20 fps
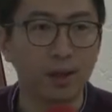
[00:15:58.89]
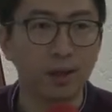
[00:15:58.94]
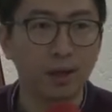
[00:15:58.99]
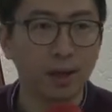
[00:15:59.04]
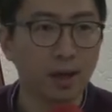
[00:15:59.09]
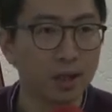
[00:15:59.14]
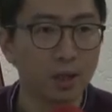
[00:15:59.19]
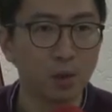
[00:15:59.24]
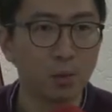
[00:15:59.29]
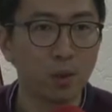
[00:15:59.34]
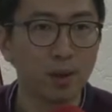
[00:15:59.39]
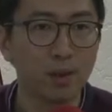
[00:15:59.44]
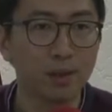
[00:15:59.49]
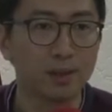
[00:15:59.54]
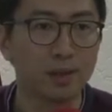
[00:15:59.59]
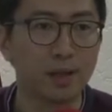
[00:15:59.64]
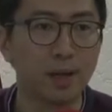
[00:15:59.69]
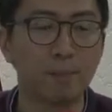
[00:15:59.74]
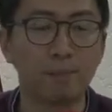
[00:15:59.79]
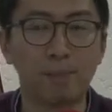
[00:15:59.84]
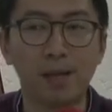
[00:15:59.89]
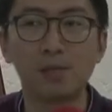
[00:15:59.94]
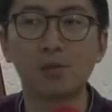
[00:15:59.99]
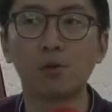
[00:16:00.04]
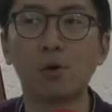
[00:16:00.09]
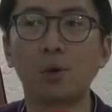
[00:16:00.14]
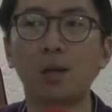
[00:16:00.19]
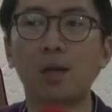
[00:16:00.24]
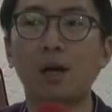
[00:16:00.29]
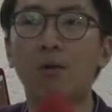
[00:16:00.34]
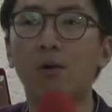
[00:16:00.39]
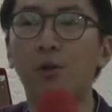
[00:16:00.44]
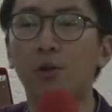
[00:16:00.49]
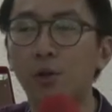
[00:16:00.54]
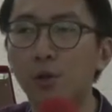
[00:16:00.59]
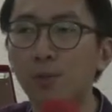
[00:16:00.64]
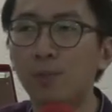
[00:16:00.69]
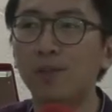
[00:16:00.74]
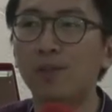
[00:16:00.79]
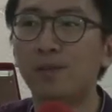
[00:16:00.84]
Otherwise, based on our
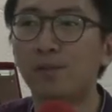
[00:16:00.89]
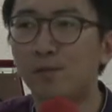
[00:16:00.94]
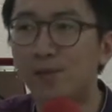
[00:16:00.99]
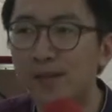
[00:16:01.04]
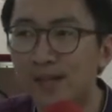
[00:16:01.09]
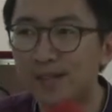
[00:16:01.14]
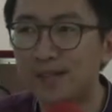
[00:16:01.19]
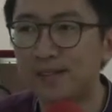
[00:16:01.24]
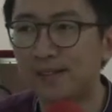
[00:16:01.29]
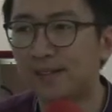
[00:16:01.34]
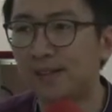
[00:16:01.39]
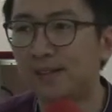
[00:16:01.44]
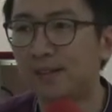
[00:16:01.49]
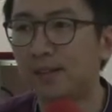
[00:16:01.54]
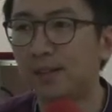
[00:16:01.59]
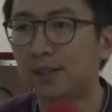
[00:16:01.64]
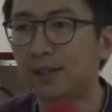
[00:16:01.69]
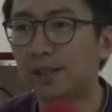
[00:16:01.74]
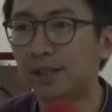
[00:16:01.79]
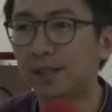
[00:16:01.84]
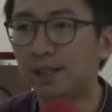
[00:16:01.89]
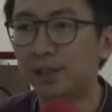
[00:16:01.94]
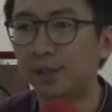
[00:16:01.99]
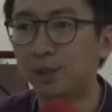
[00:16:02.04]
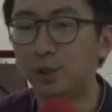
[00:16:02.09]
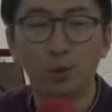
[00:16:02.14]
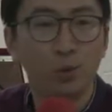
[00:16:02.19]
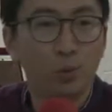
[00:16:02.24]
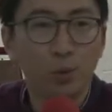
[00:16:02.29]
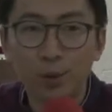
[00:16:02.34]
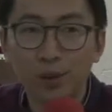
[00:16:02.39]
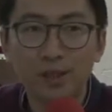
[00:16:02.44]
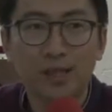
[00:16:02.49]
human reasoning, you won't